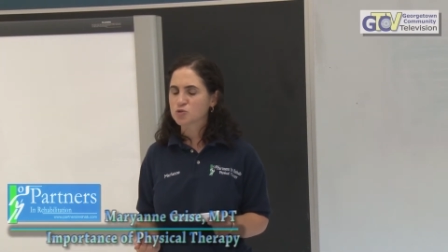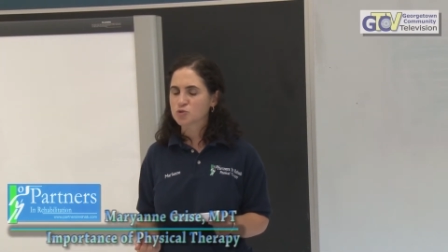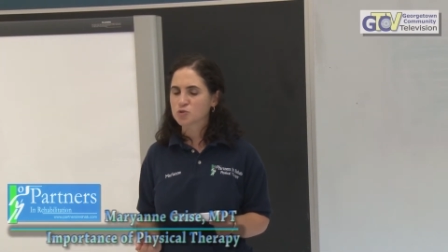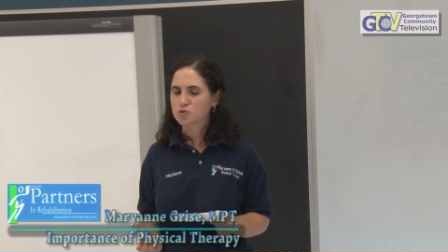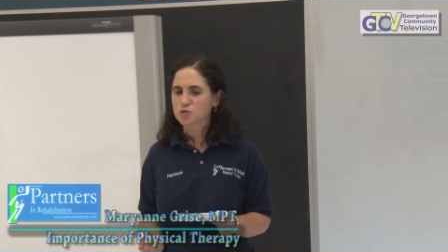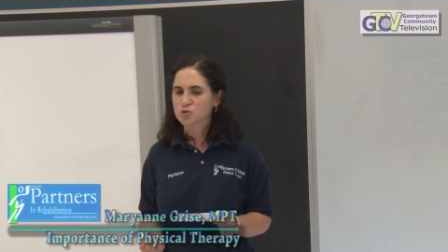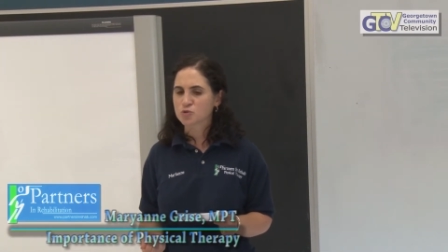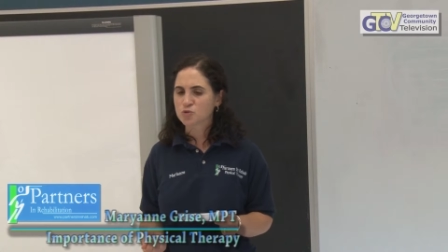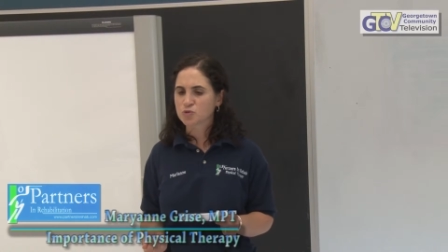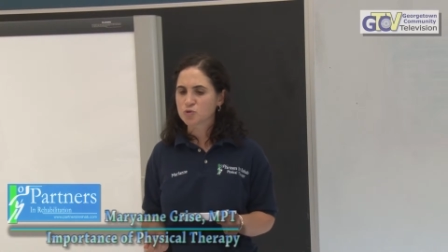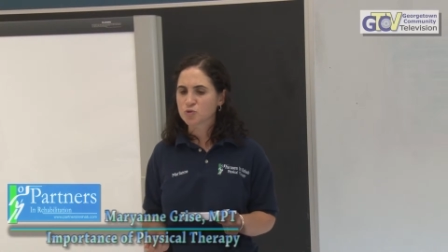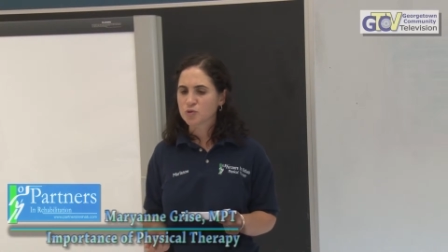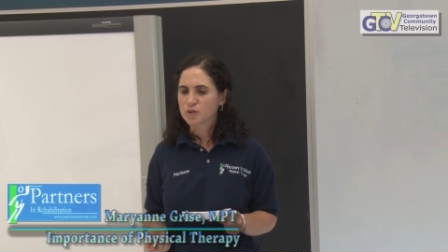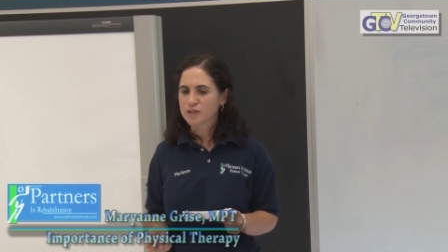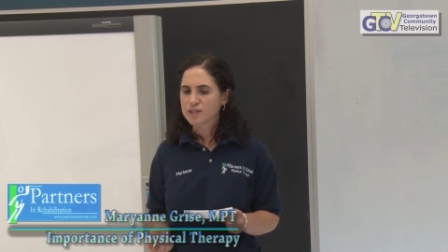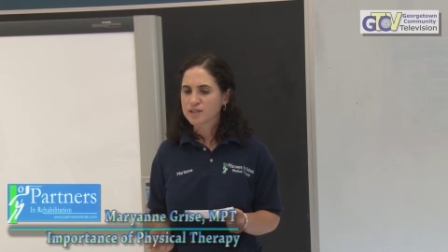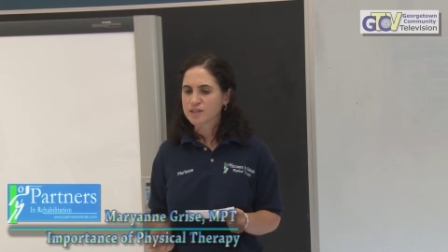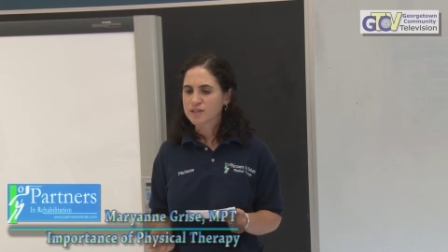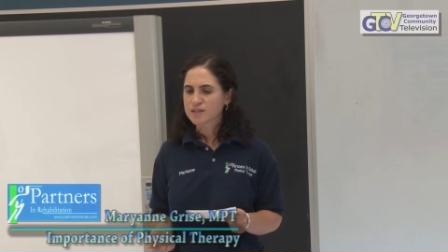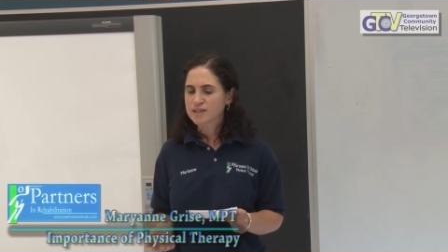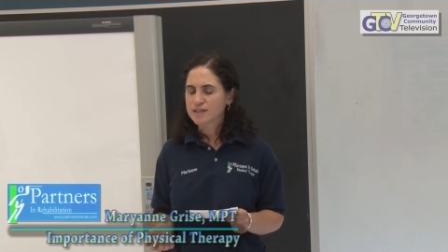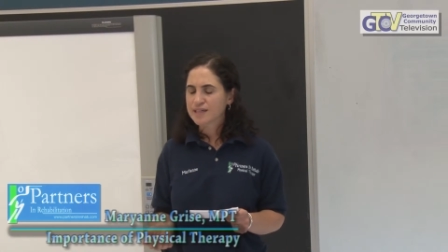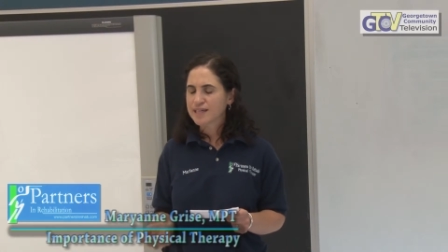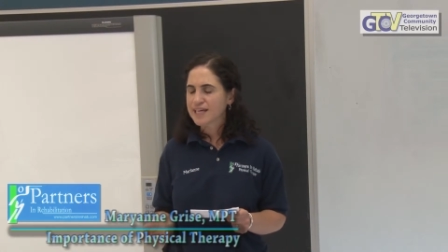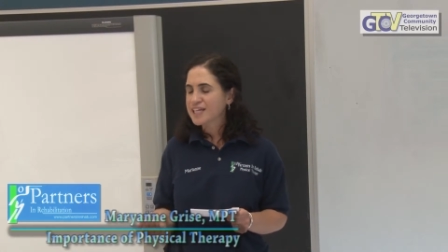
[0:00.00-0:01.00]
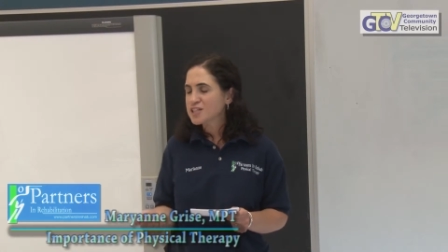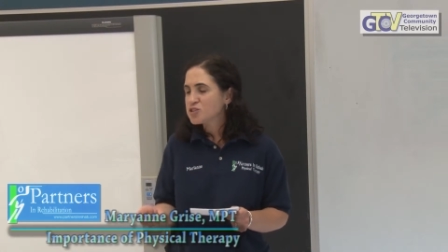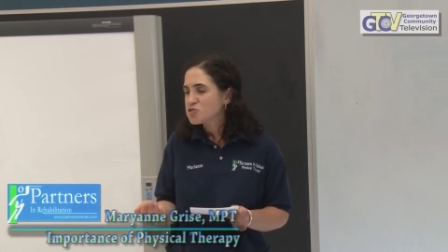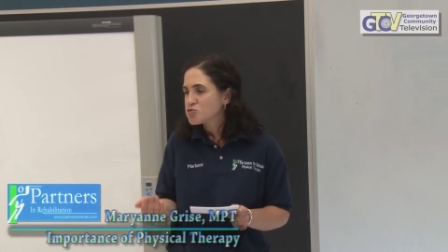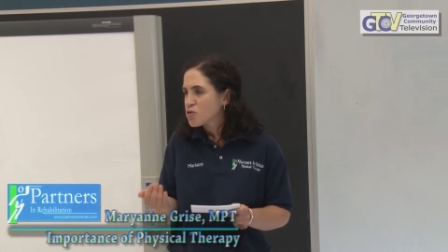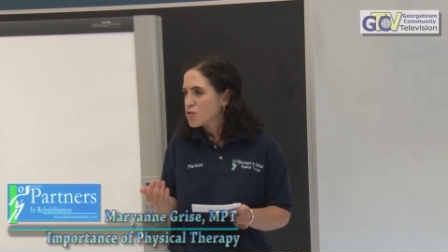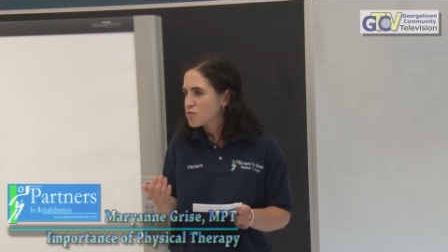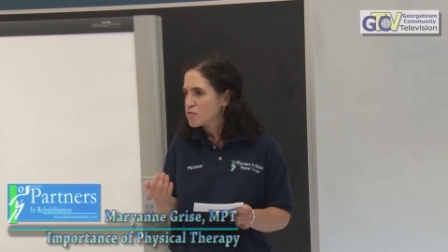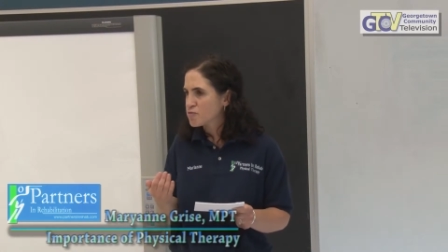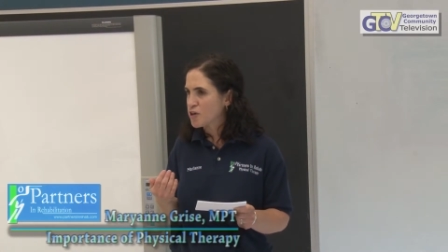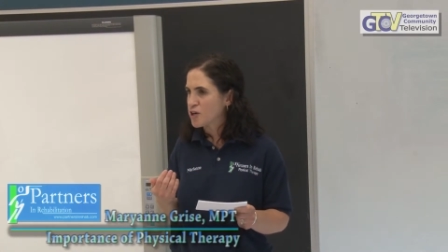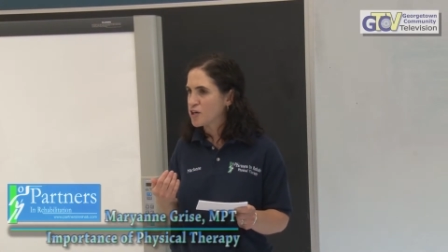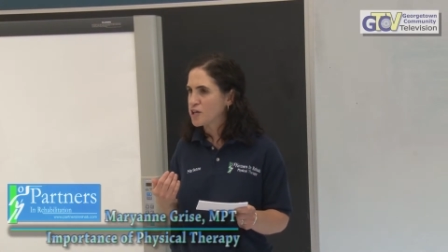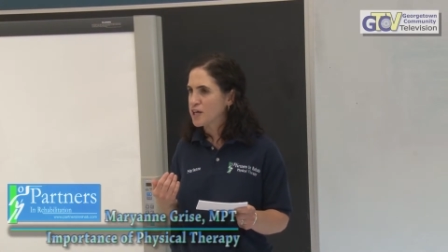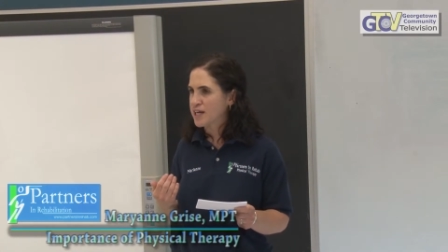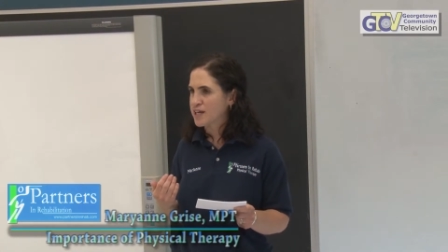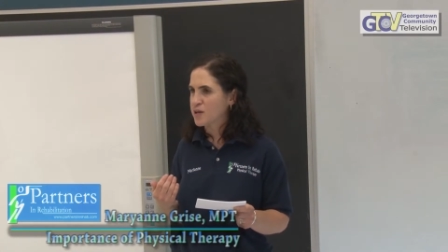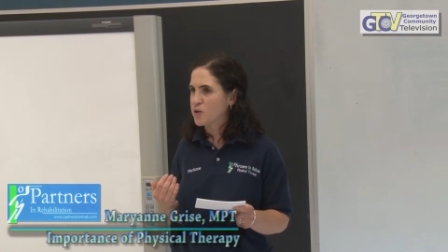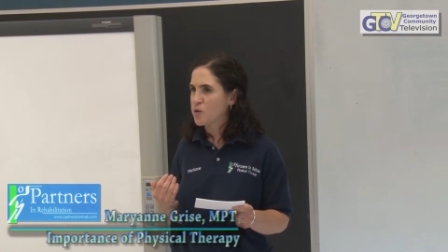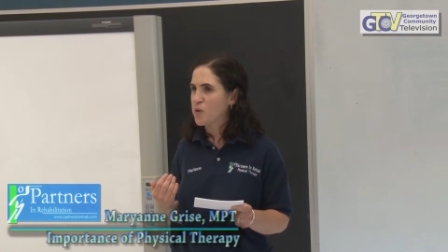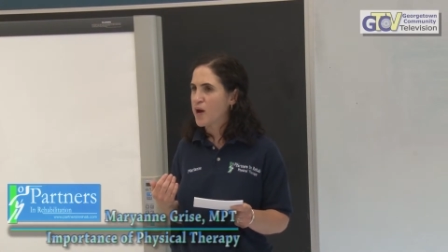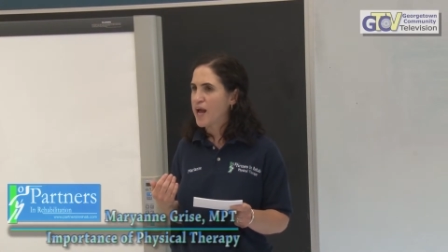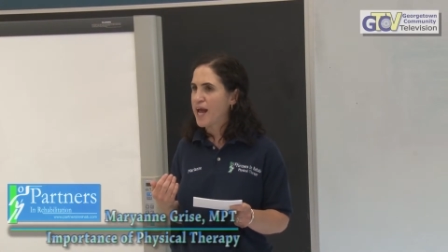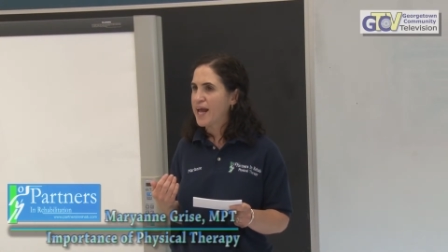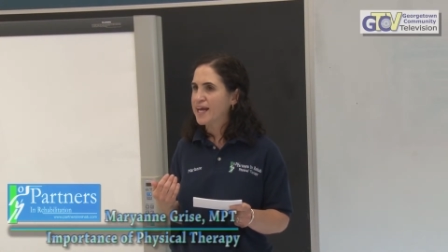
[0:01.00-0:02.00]
to introvert in
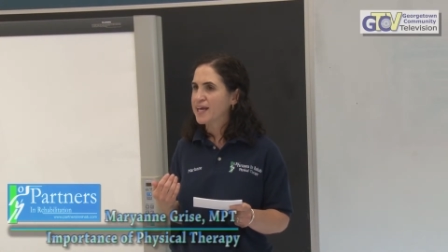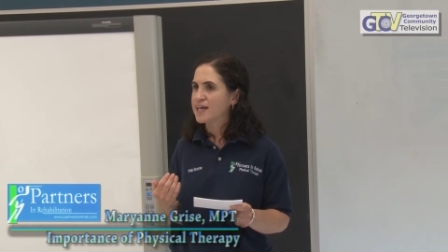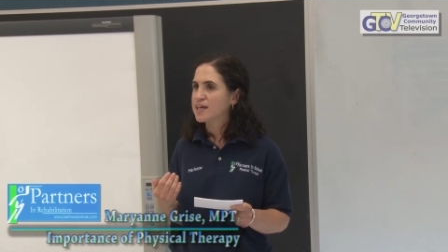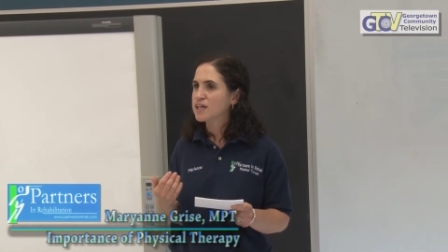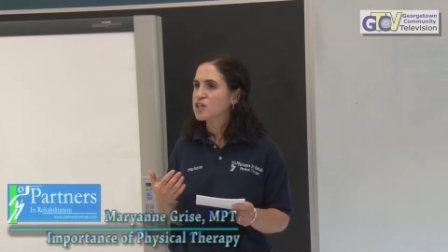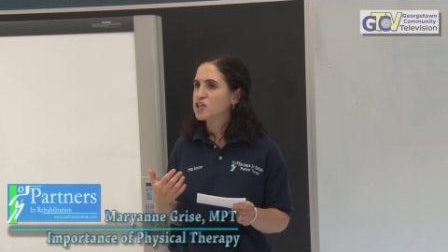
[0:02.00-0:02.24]
a way.